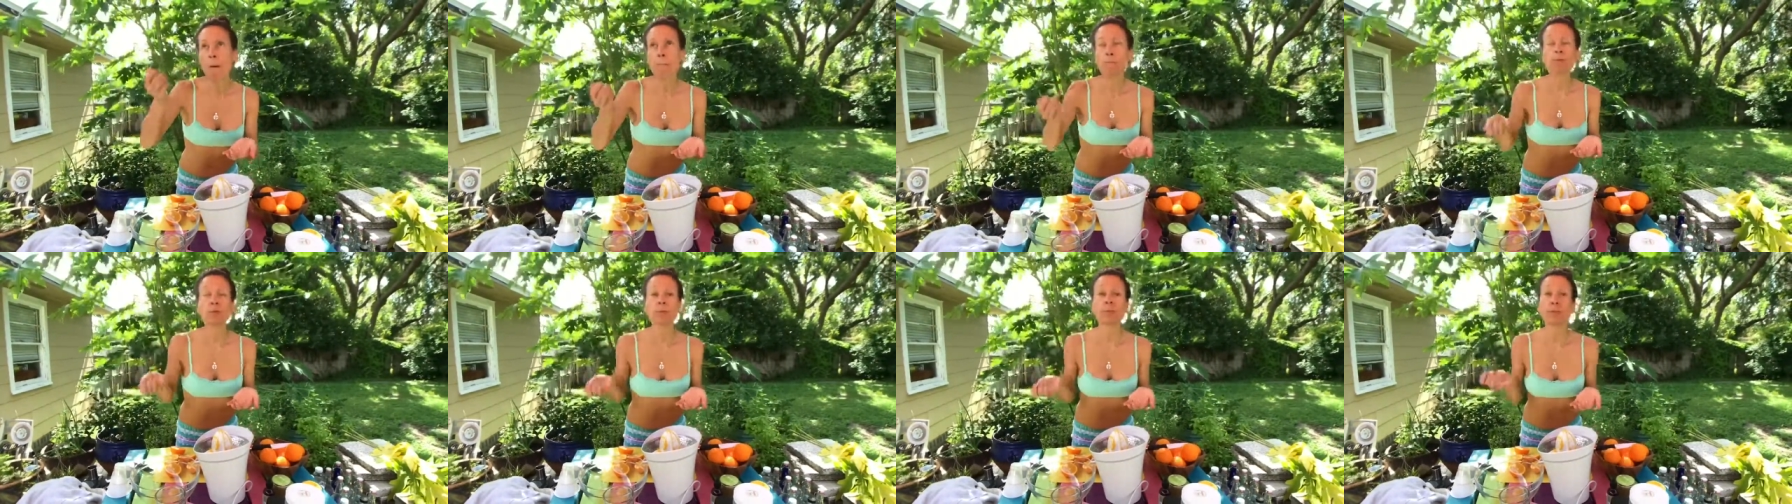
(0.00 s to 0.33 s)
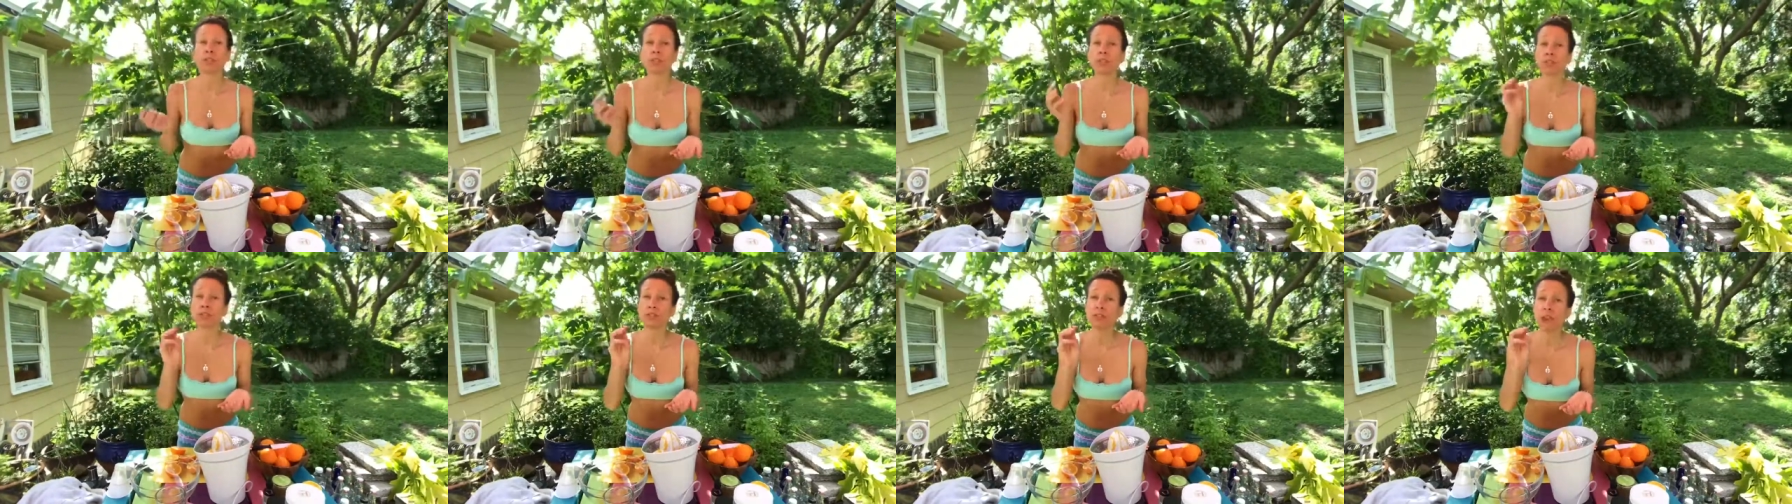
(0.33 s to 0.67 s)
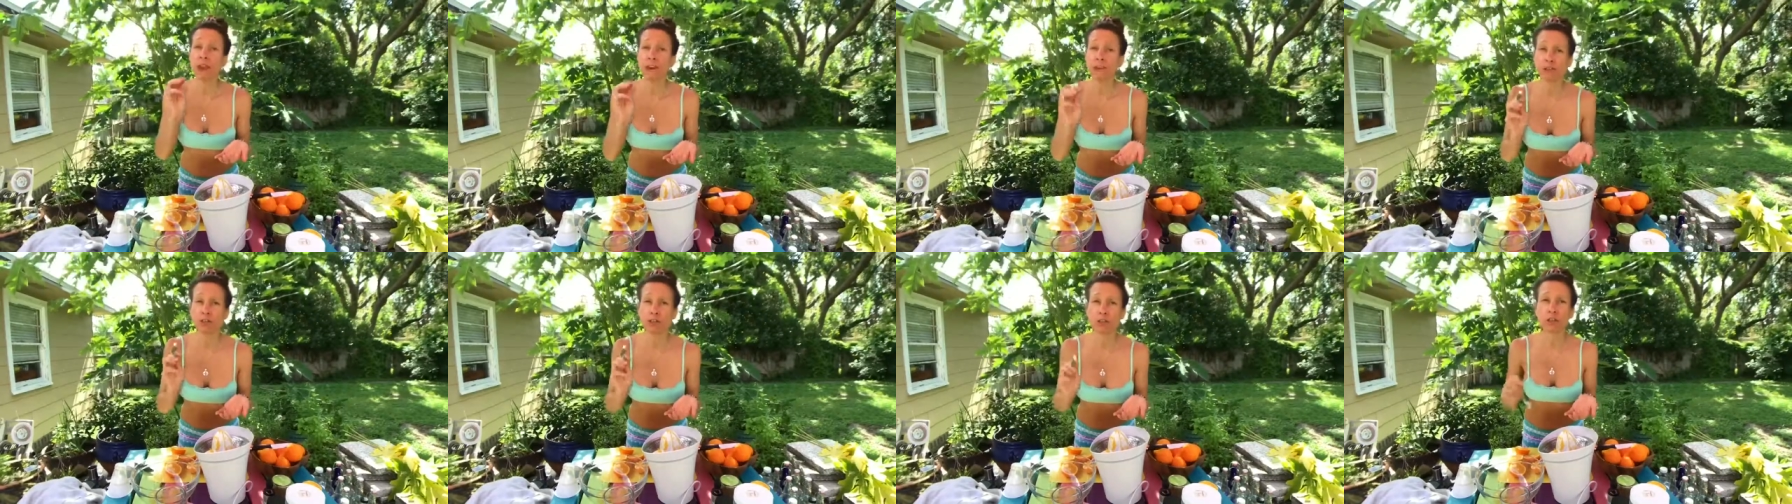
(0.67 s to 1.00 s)
The pith is
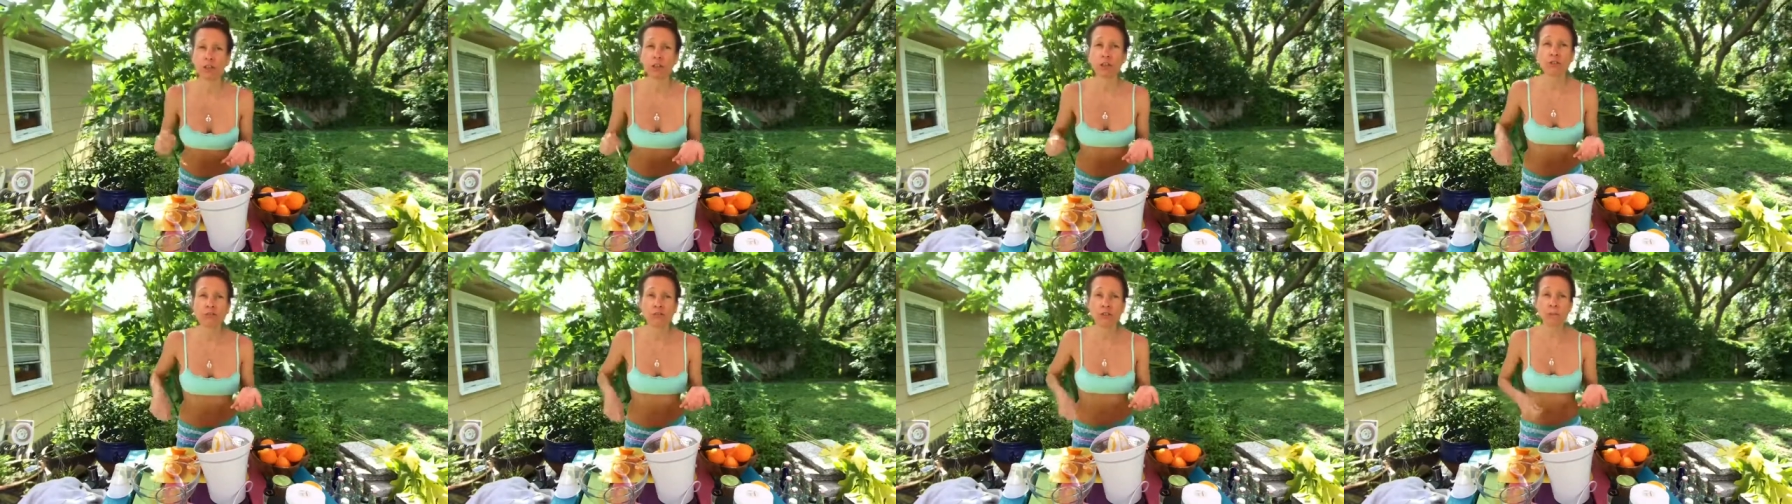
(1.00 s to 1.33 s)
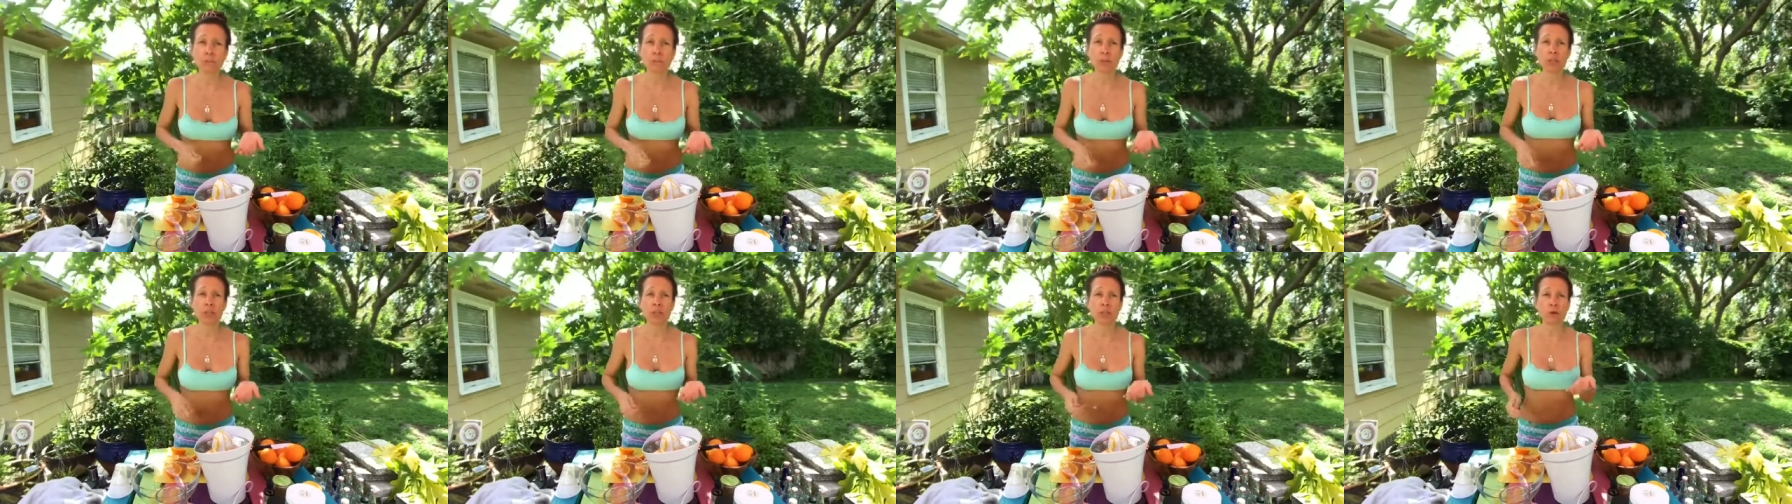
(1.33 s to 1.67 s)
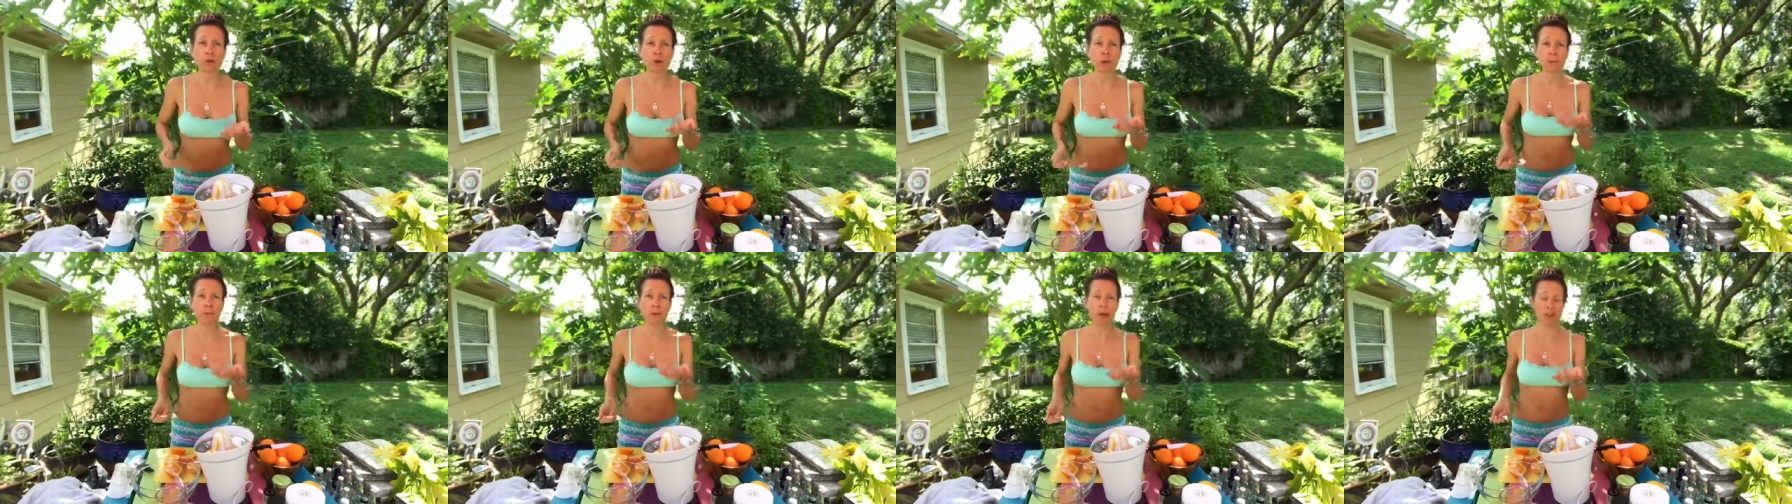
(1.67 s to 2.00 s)
actually good for burning
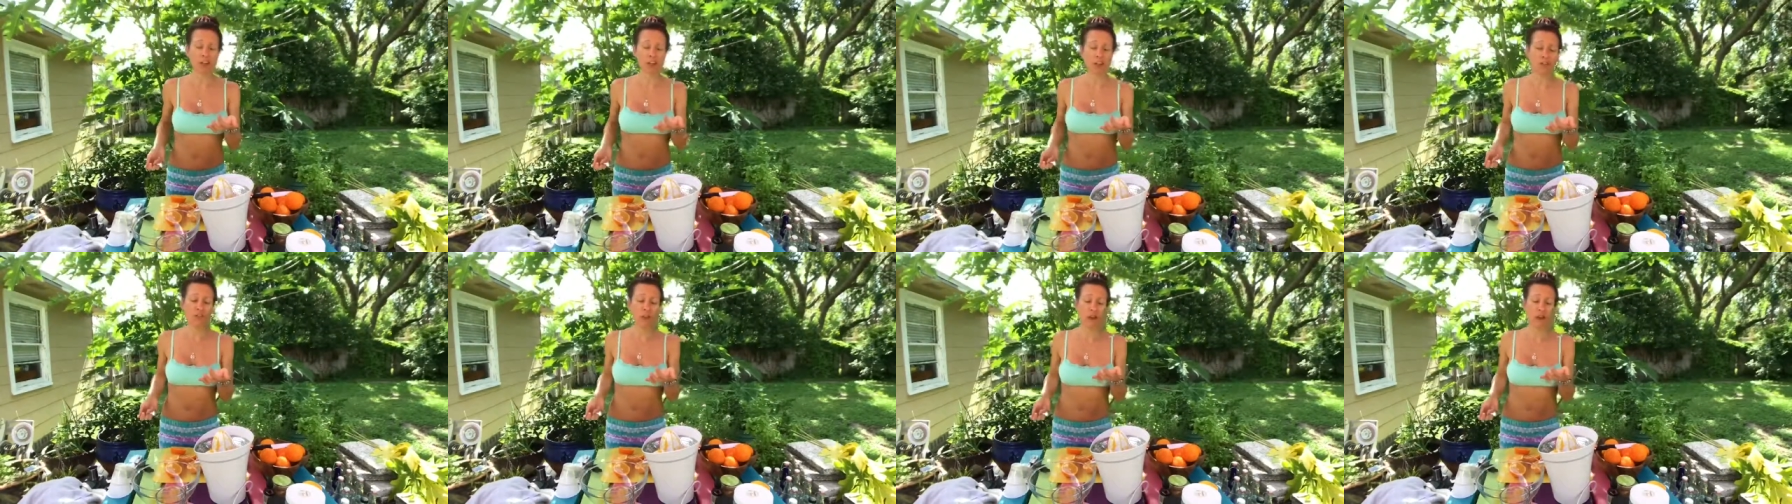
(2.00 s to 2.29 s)
away belly